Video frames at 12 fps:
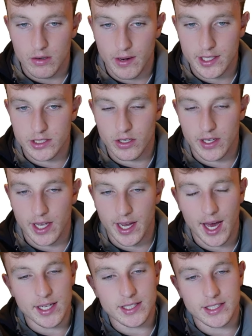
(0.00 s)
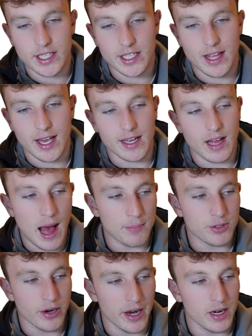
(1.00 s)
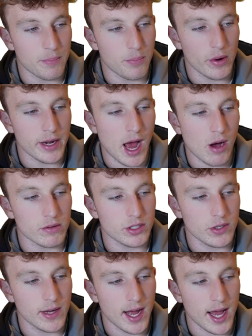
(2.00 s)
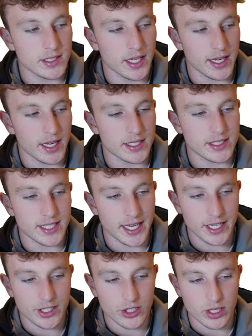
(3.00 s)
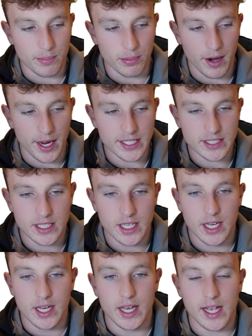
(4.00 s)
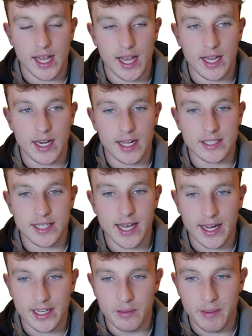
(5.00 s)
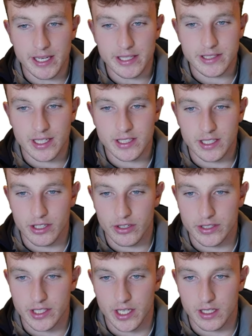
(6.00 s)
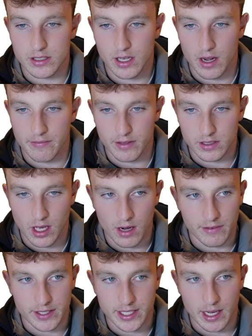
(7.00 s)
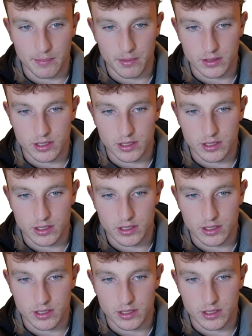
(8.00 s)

Right, so you can kind of see, like, I'm trying to point out to you guys, like, a signature and price, and it's not going to make sense until you see kind of a ton of examples.